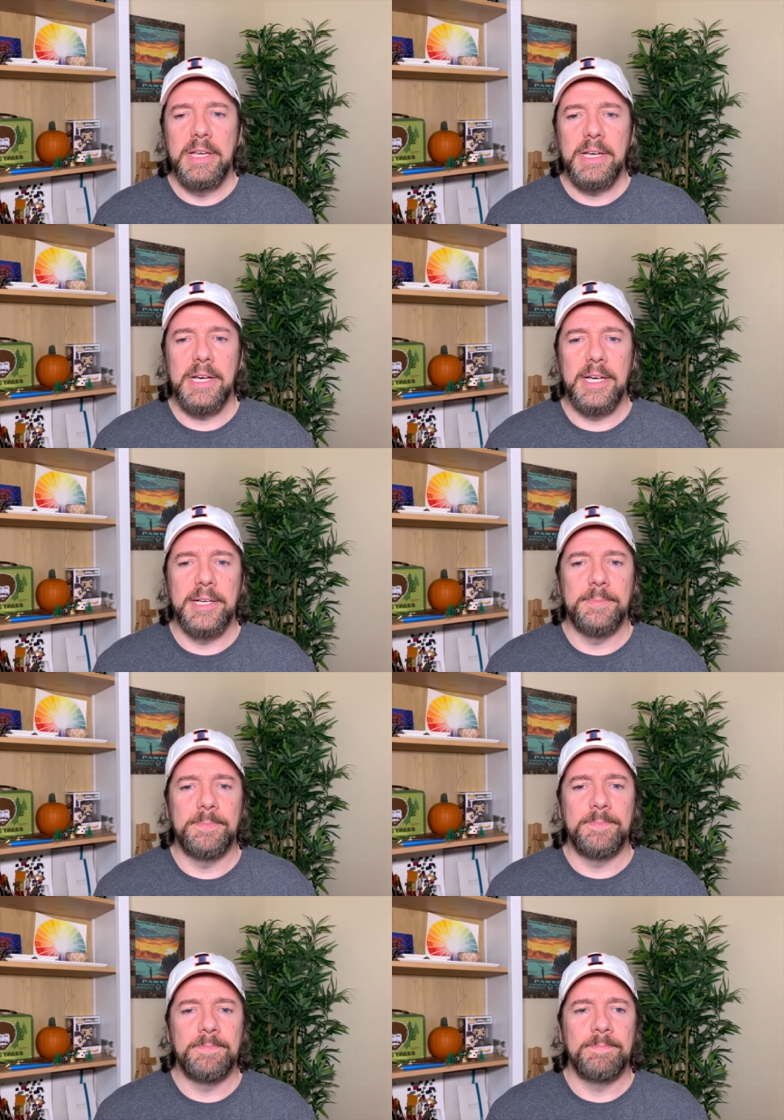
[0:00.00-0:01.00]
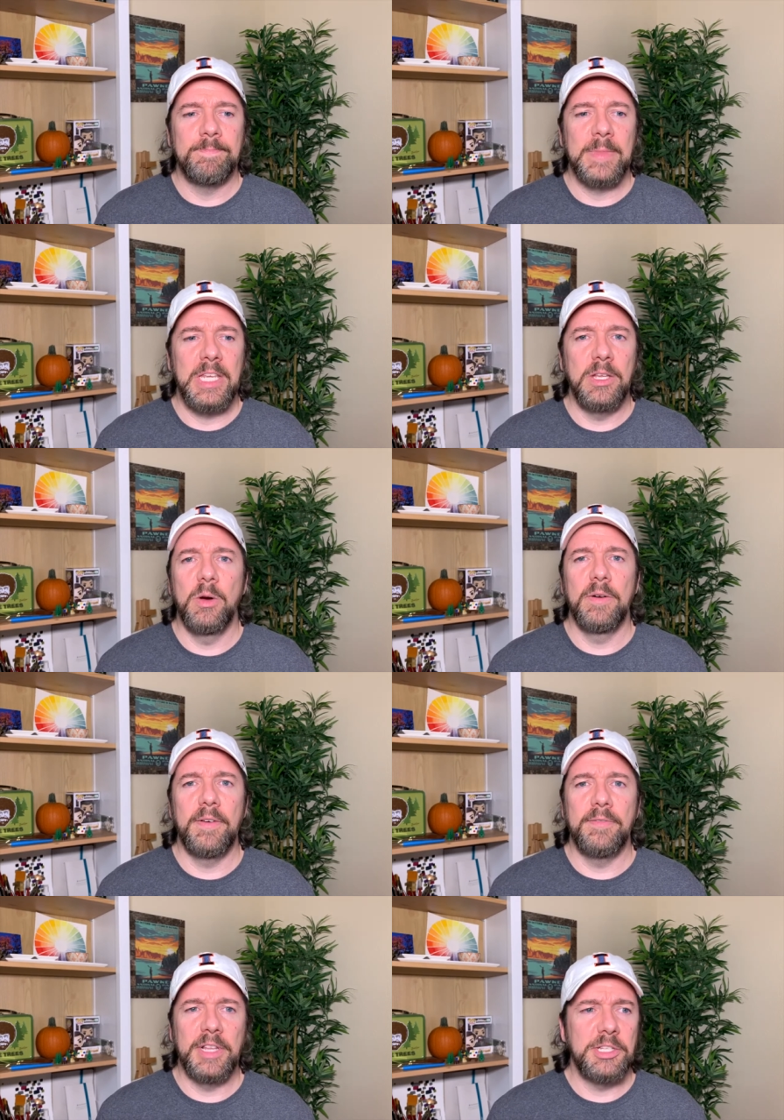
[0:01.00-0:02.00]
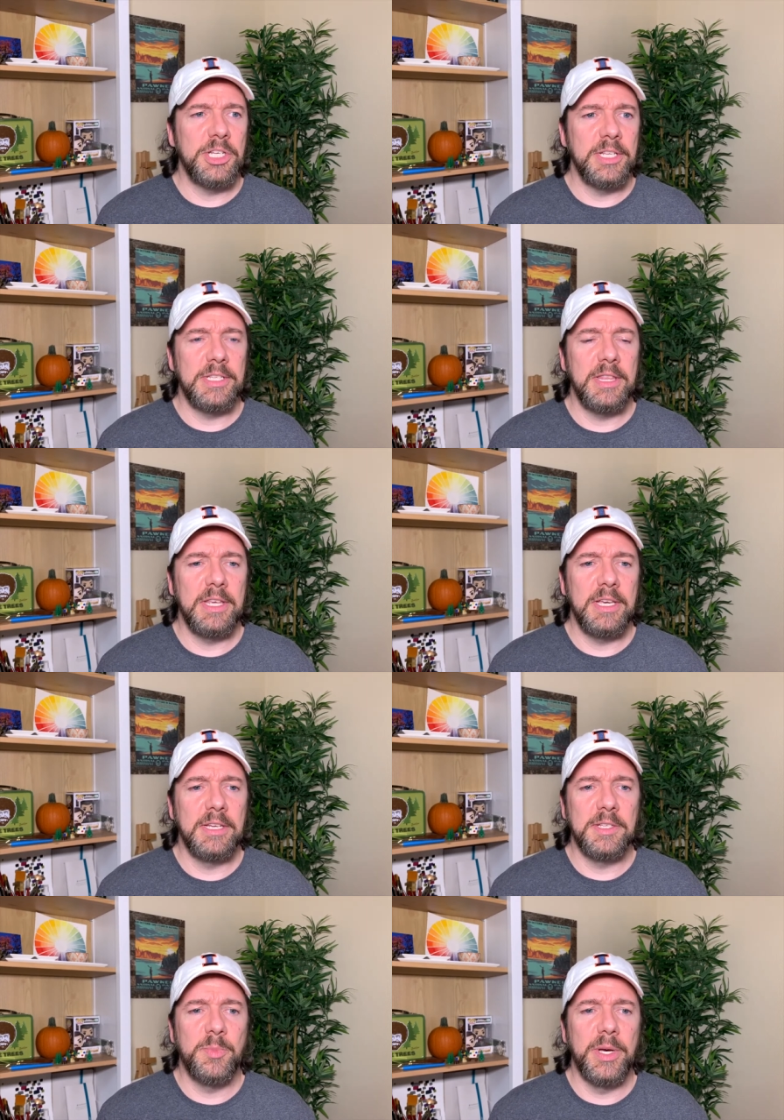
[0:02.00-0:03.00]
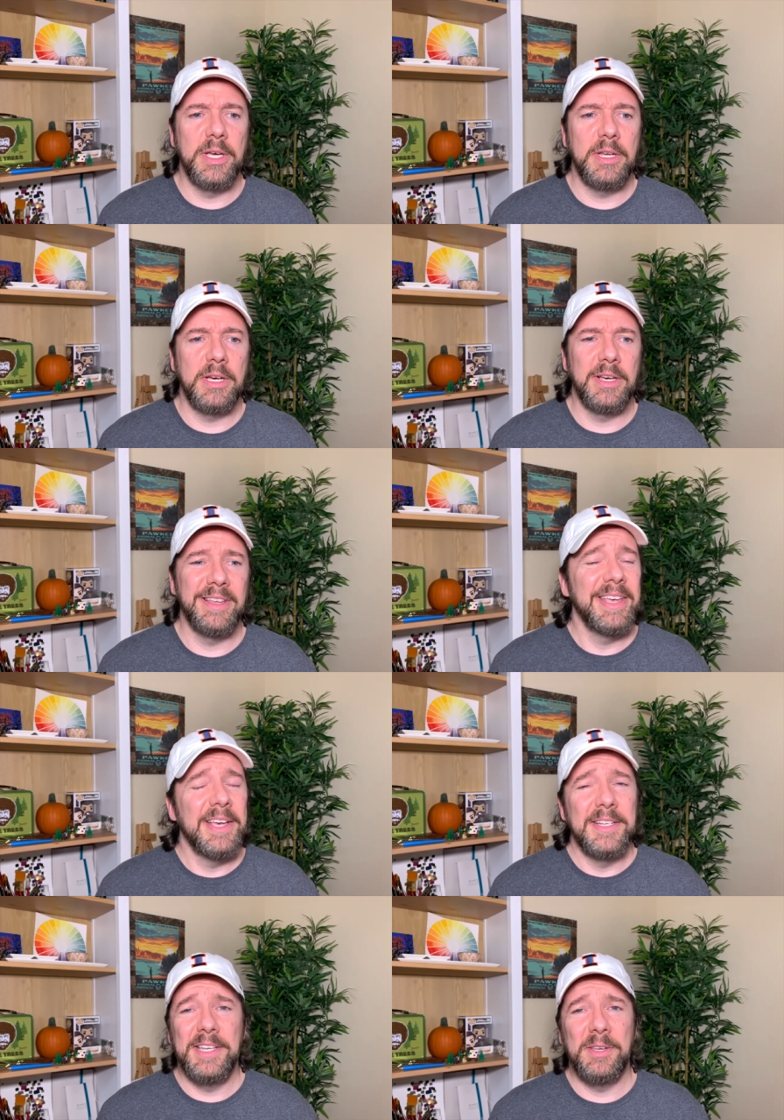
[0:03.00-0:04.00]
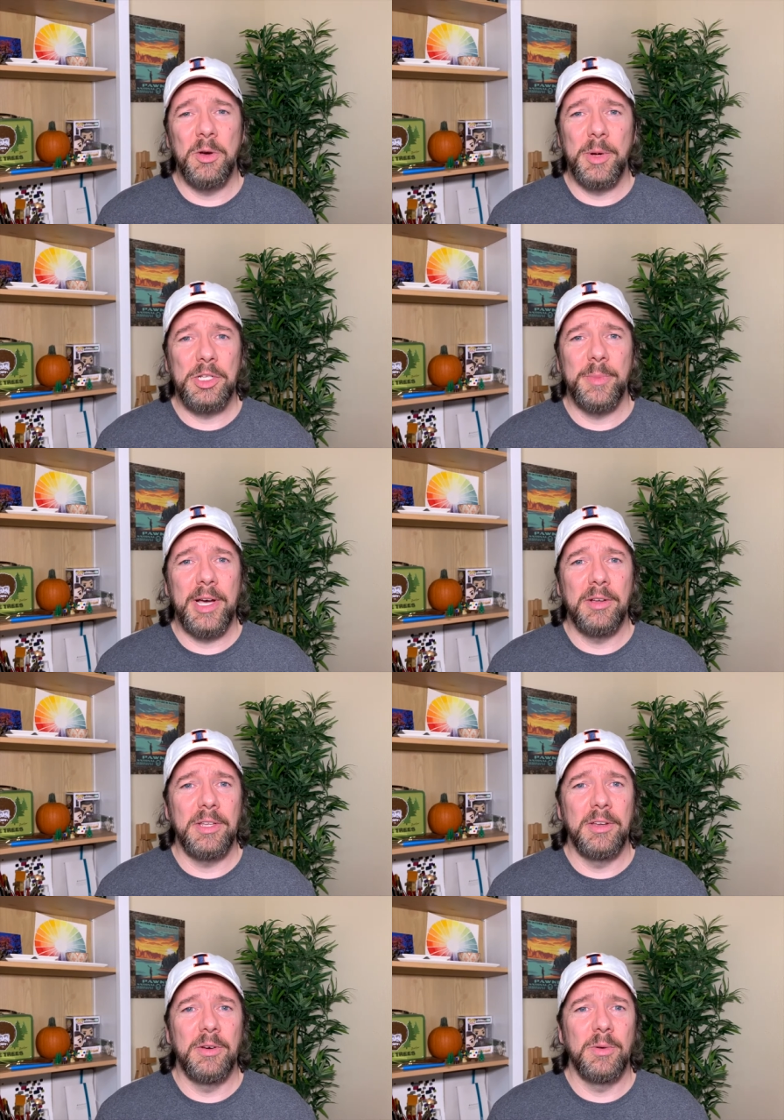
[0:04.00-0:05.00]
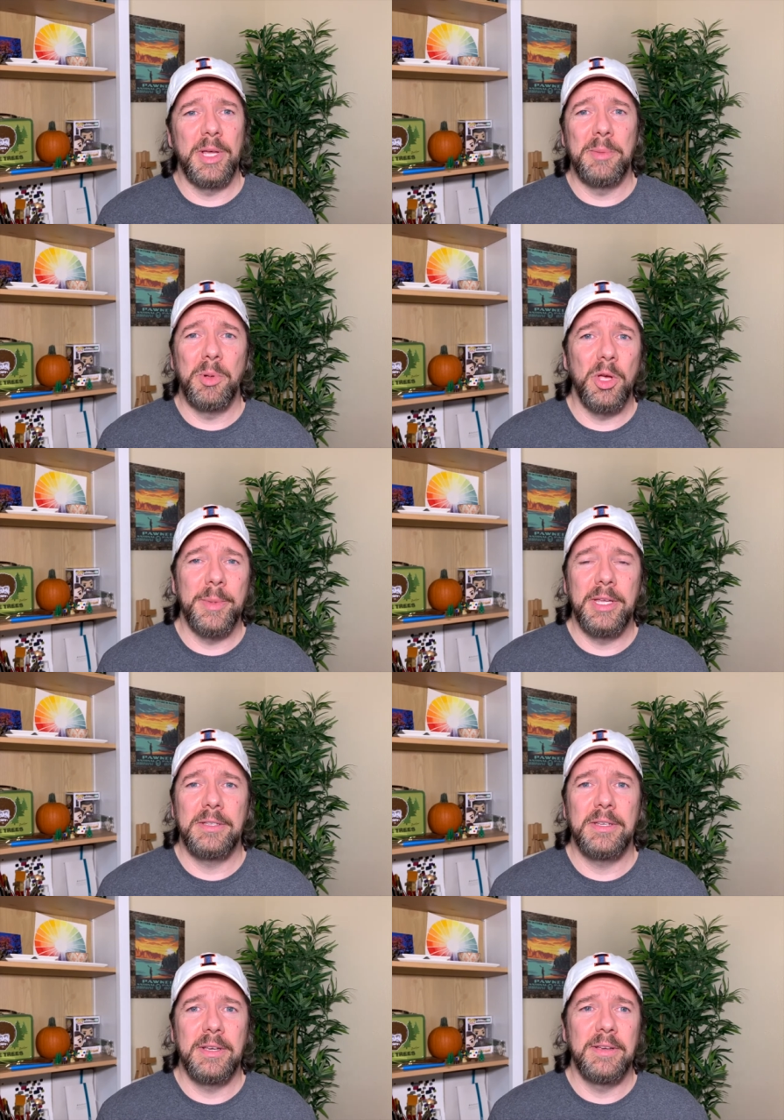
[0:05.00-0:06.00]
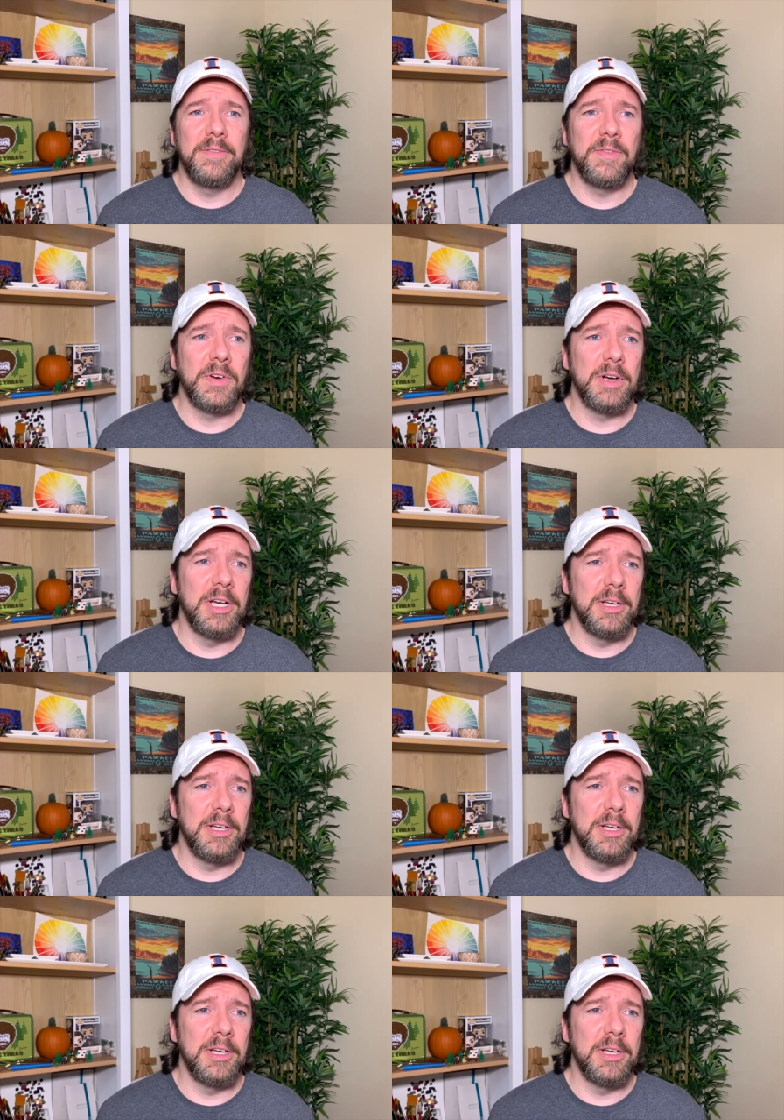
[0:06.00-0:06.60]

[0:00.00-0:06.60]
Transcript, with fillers: you know, of lynchings and things, but didn't know much about, you know, employment for